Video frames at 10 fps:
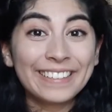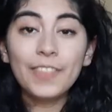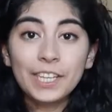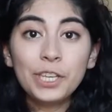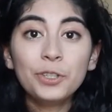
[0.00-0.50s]

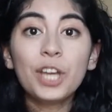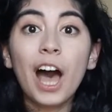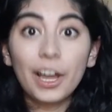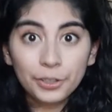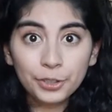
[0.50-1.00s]
Thank you to
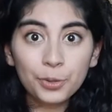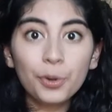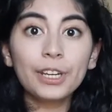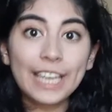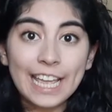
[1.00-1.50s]

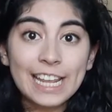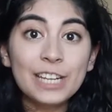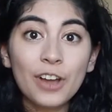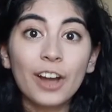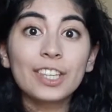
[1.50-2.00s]

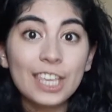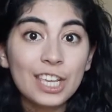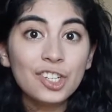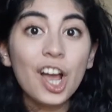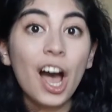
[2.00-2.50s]

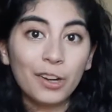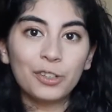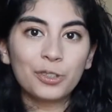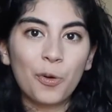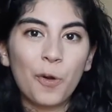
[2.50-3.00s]

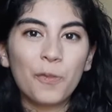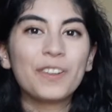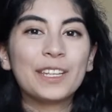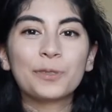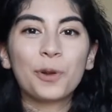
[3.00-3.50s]
_kitty.keisha_ for
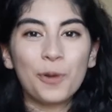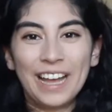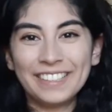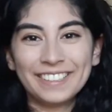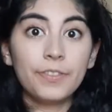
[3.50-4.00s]
this
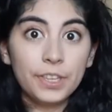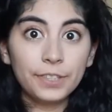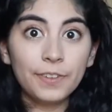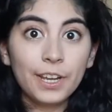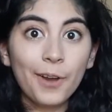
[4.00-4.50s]
request.
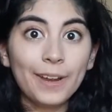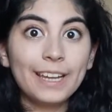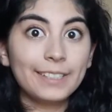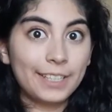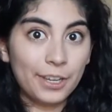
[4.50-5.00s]
This video
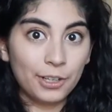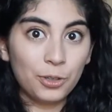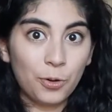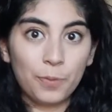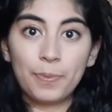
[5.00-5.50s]
is geared
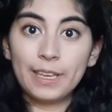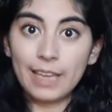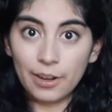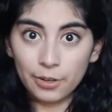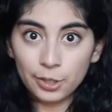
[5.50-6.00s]
toward
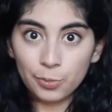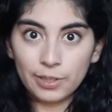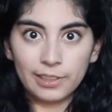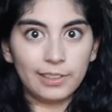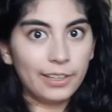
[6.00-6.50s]
beginners
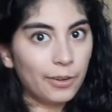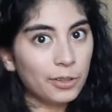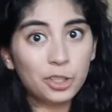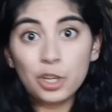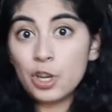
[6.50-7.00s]
with
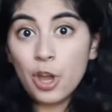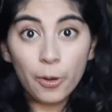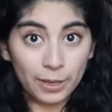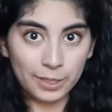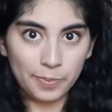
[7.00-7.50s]
little to no
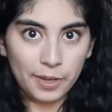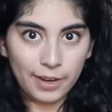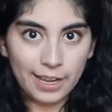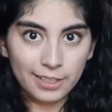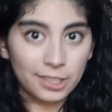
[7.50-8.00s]

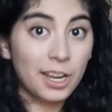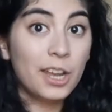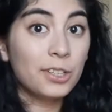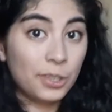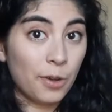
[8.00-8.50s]
experience.
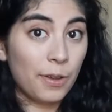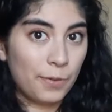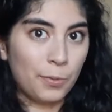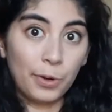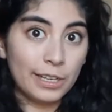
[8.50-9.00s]
So if
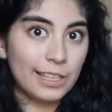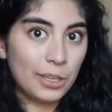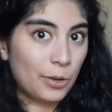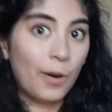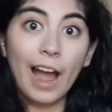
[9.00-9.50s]
you're worried that
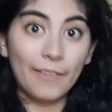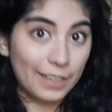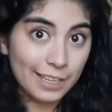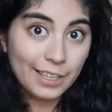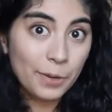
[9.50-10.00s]
you don't have
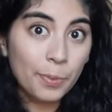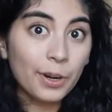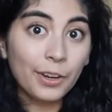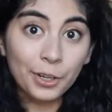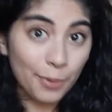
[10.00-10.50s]
anything to put
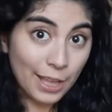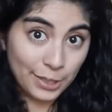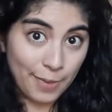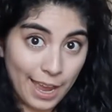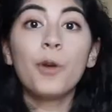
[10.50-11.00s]
on your
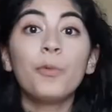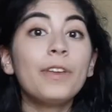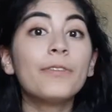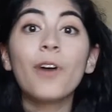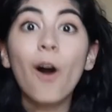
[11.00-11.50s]
resume,
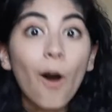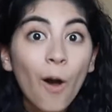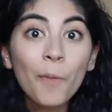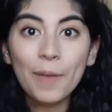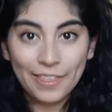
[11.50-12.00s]
we've
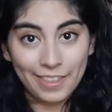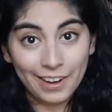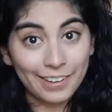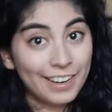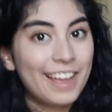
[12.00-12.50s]
all been
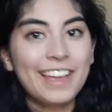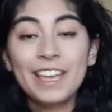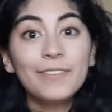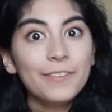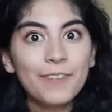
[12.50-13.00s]
there.
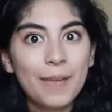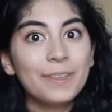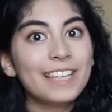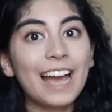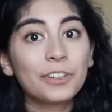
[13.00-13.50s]
Even
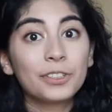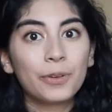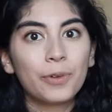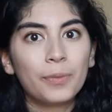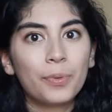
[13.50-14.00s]
famous actors
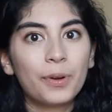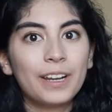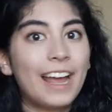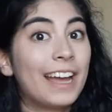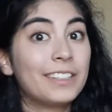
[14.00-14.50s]
at one point
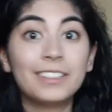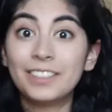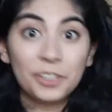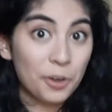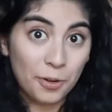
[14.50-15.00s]
had
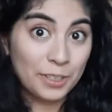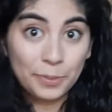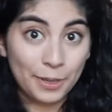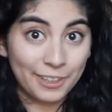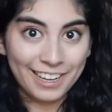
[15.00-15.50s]
zero
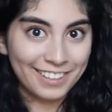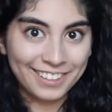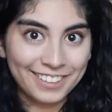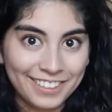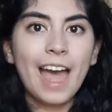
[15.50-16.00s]

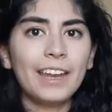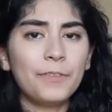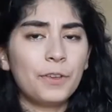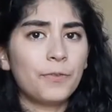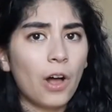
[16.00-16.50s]
experience. And
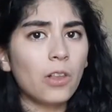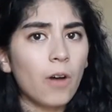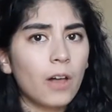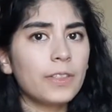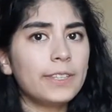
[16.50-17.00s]
if you follow
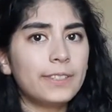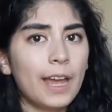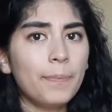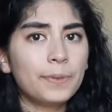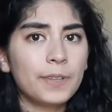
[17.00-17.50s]
all these
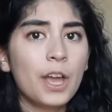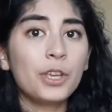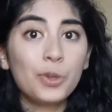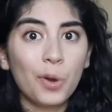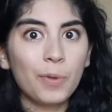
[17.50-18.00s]
steps,
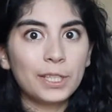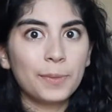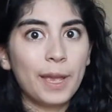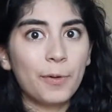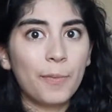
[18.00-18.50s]
your
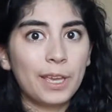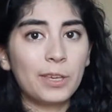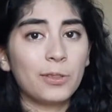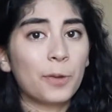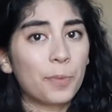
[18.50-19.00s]
resume will make
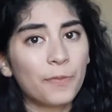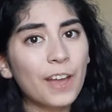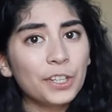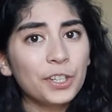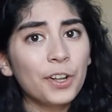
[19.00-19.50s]
you look
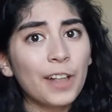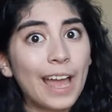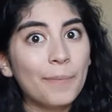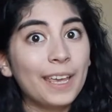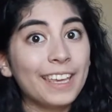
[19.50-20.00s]
professional
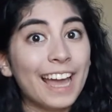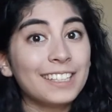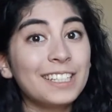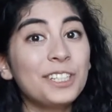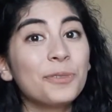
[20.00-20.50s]
and make
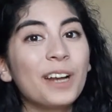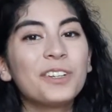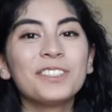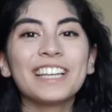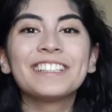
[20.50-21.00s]
casting
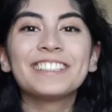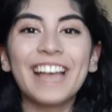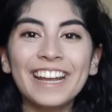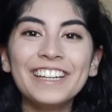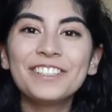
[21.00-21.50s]
directors
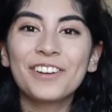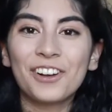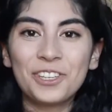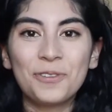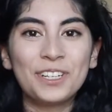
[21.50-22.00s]
excited to
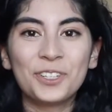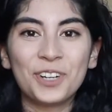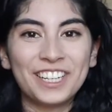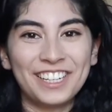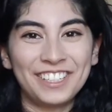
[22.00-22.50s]
call you into
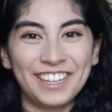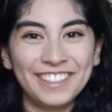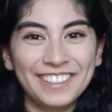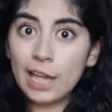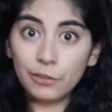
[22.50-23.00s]
audition.
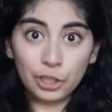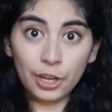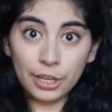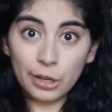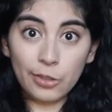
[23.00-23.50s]
If
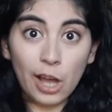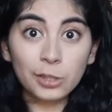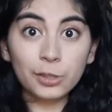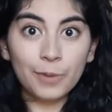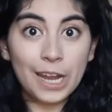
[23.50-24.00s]
sharing your
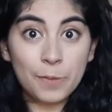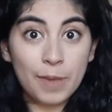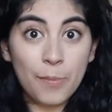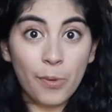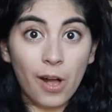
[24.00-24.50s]
thoughts with random
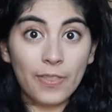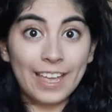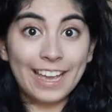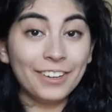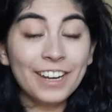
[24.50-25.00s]
people on
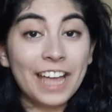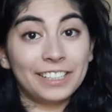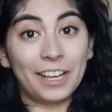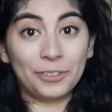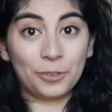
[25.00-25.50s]
the internet
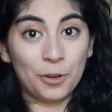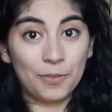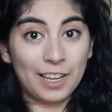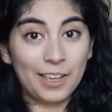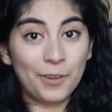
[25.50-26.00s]
sounds
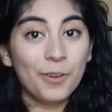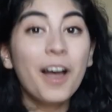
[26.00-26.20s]
groovy to you,